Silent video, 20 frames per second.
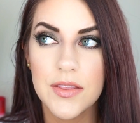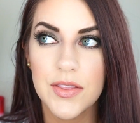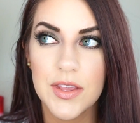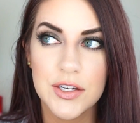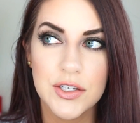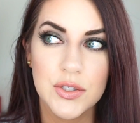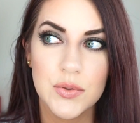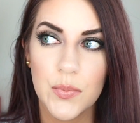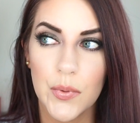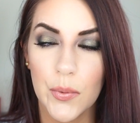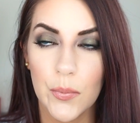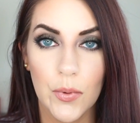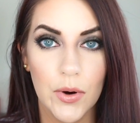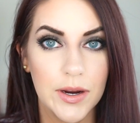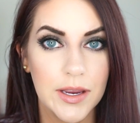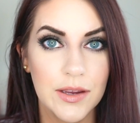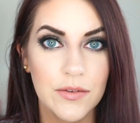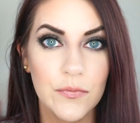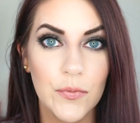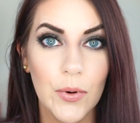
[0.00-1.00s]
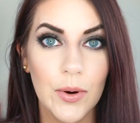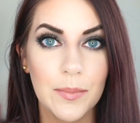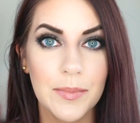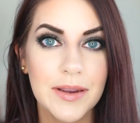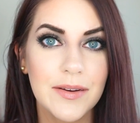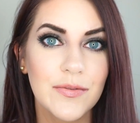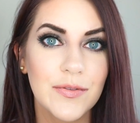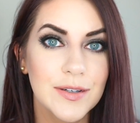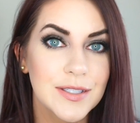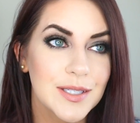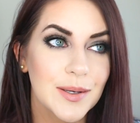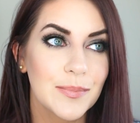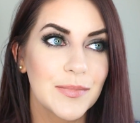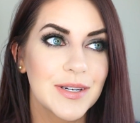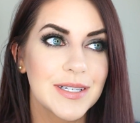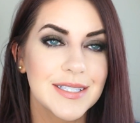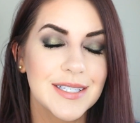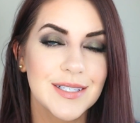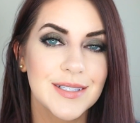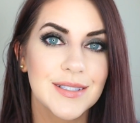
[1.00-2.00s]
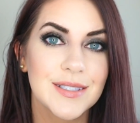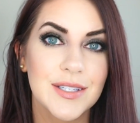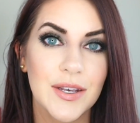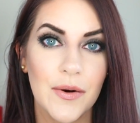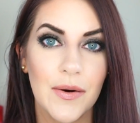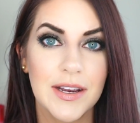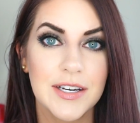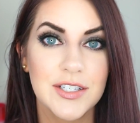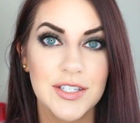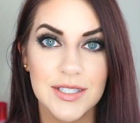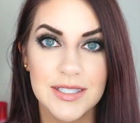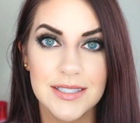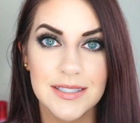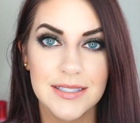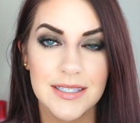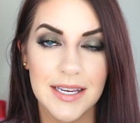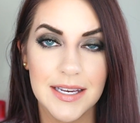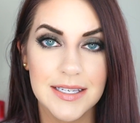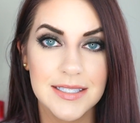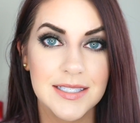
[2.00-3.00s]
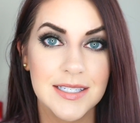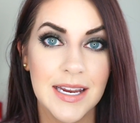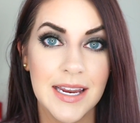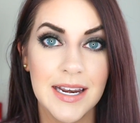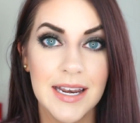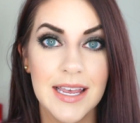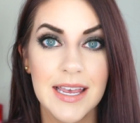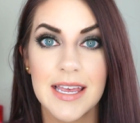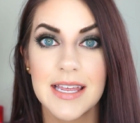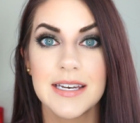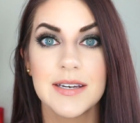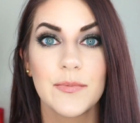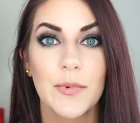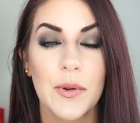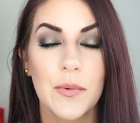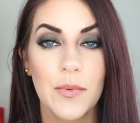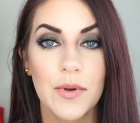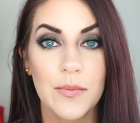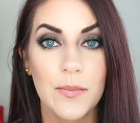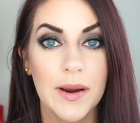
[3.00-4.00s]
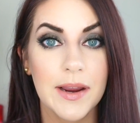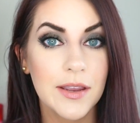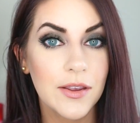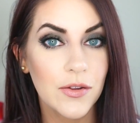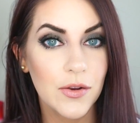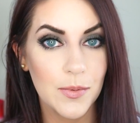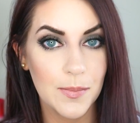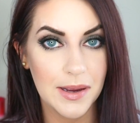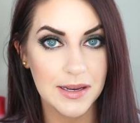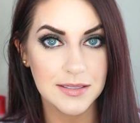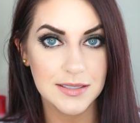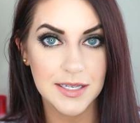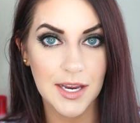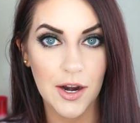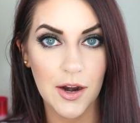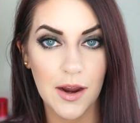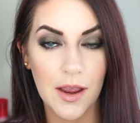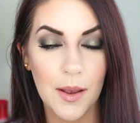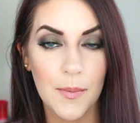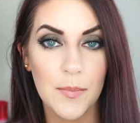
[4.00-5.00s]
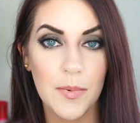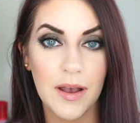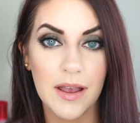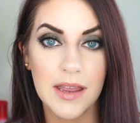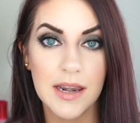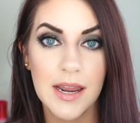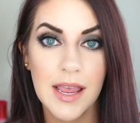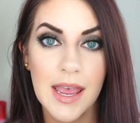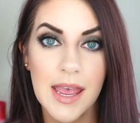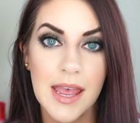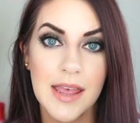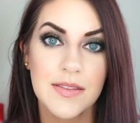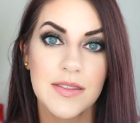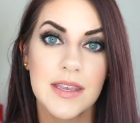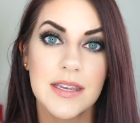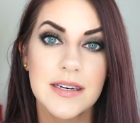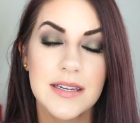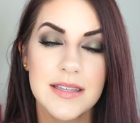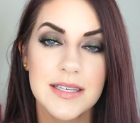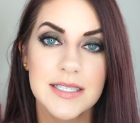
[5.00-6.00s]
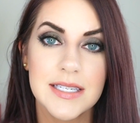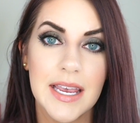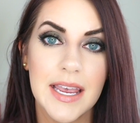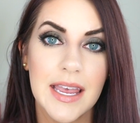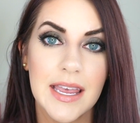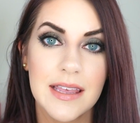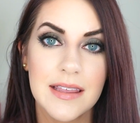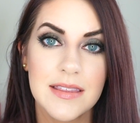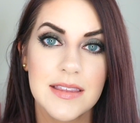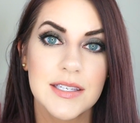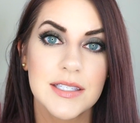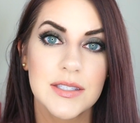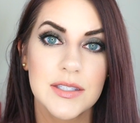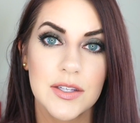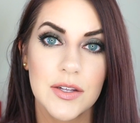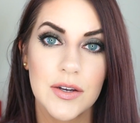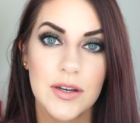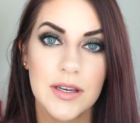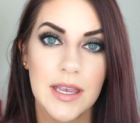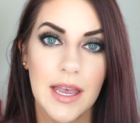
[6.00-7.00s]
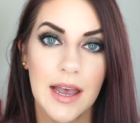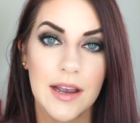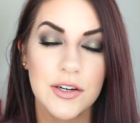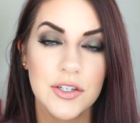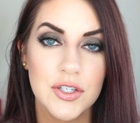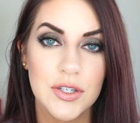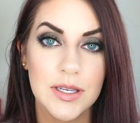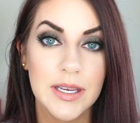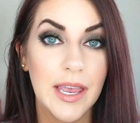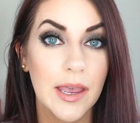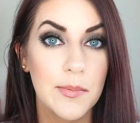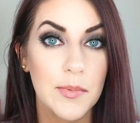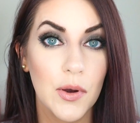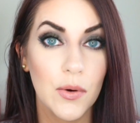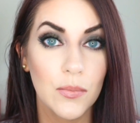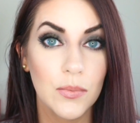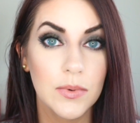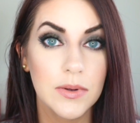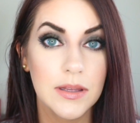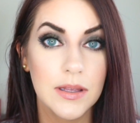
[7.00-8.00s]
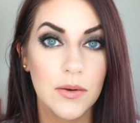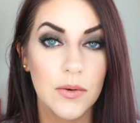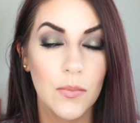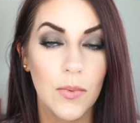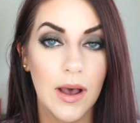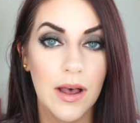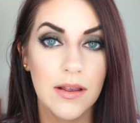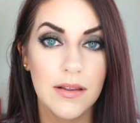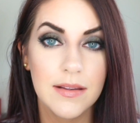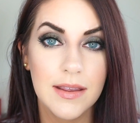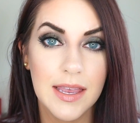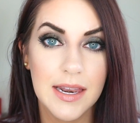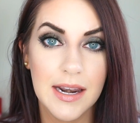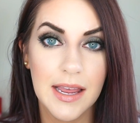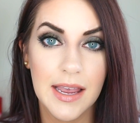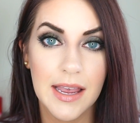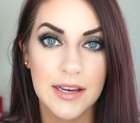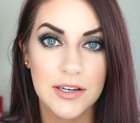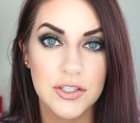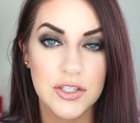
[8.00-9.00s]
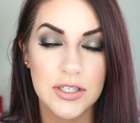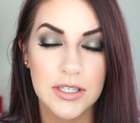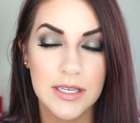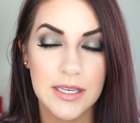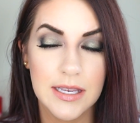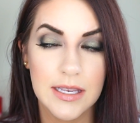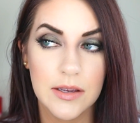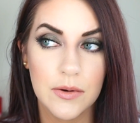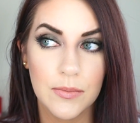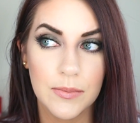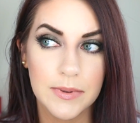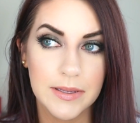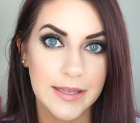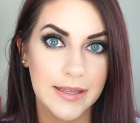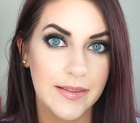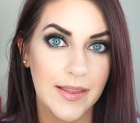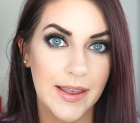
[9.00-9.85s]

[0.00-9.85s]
They just weren't working for me for some reason, so I just ixnayed it and went with regular mascara. But at the end of the day, this look actually came out really well, and I actually really